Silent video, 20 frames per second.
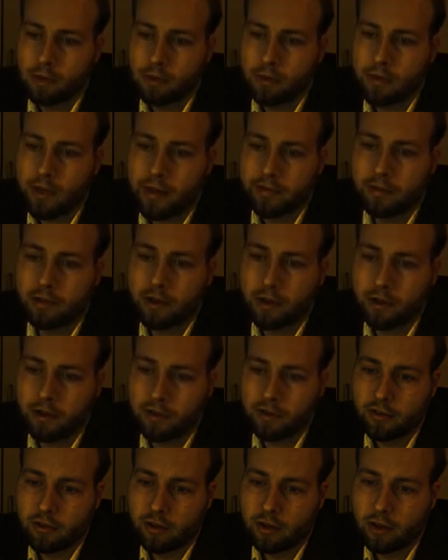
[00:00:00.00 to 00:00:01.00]
That
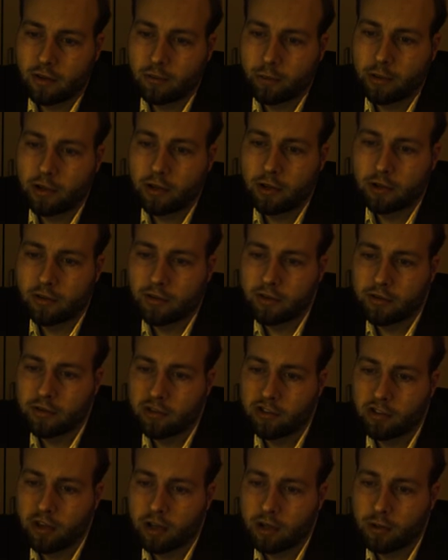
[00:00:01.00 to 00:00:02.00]
night, as we lurked in
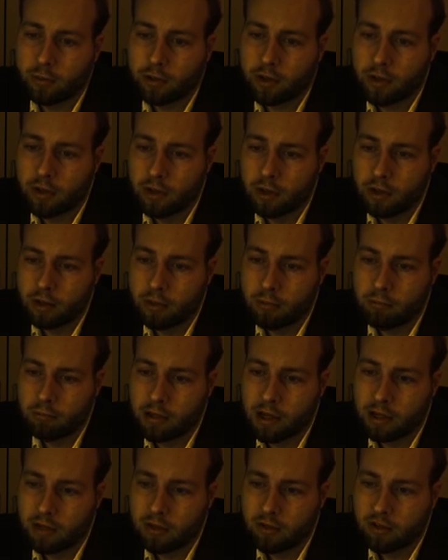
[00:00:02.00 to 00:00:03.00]
the scullery,
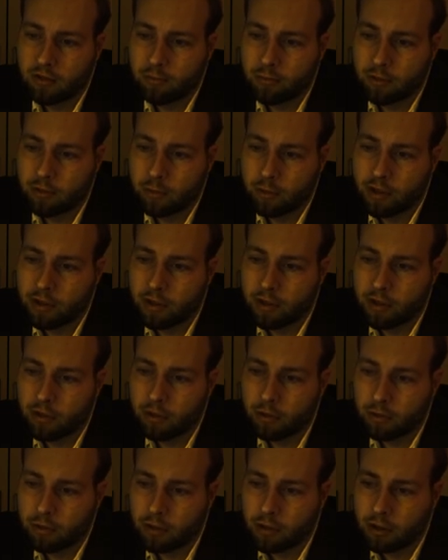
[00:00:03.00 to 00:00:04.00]
balanced between our
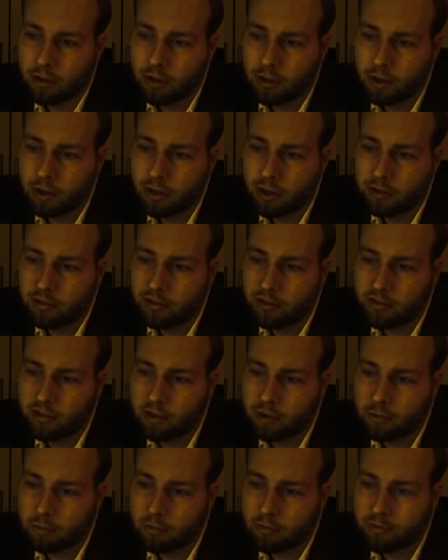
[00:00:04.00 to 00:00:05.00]
horror and the
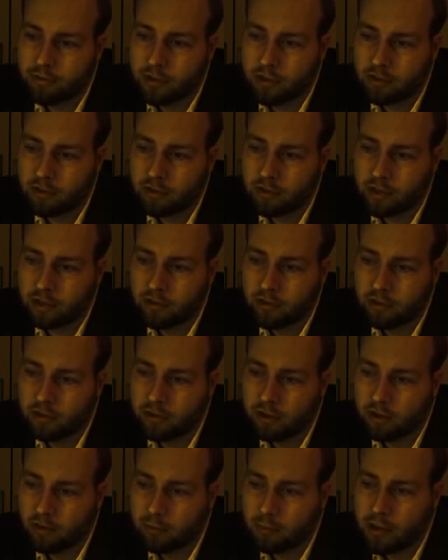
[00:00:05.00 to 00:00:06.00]
terrible
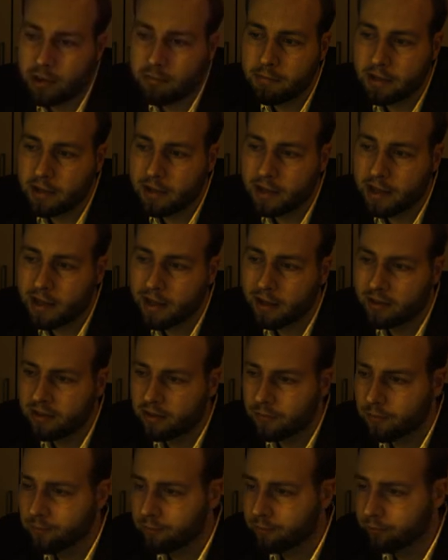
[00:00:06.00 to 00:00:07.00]
fascination this peeping had,
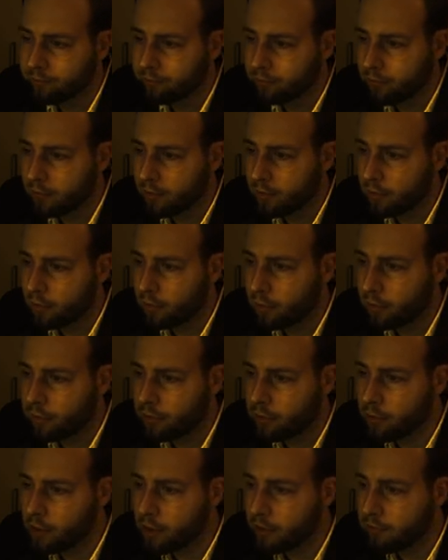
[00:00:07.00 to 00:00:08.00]

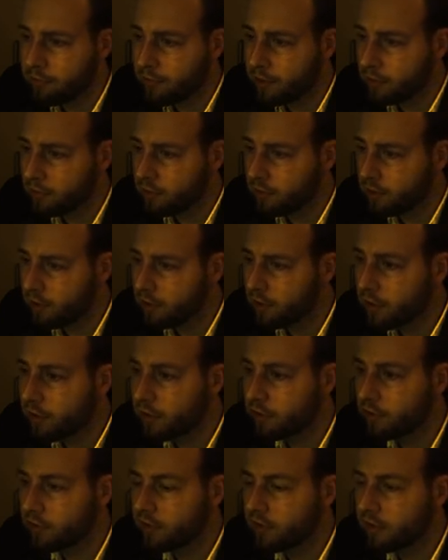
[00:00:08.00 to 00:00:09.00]
although I felt an
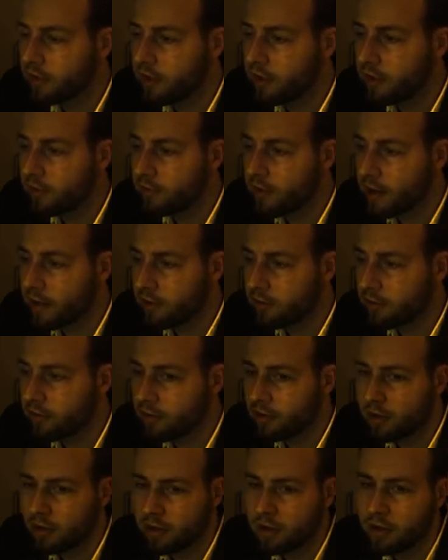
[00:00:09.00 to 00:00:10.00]
urgent need of
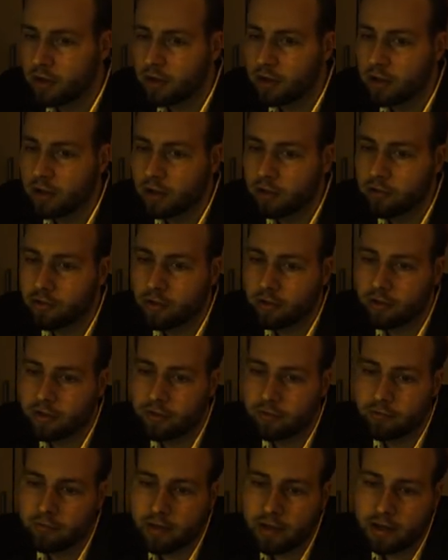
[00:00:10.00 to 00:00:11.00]
action, I tried
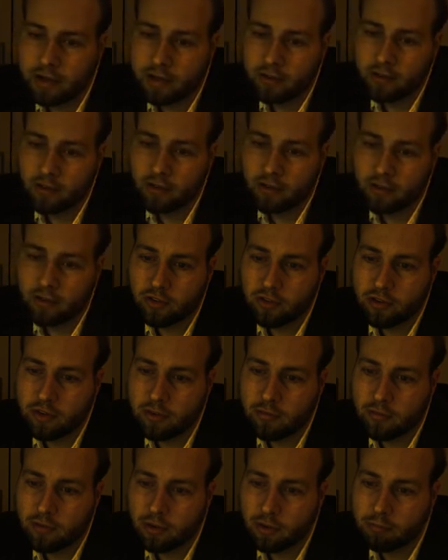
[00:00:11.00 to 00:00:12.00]
in vain to
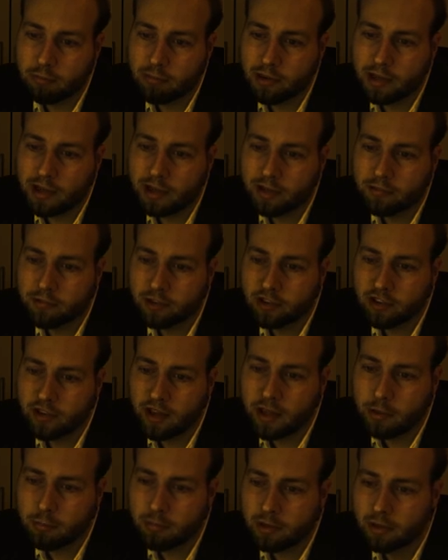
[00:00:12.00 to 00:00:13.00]
conceive some plan of
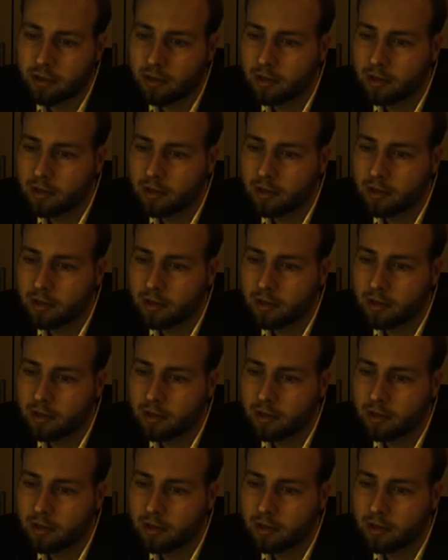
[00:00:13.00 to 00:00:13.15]
escape.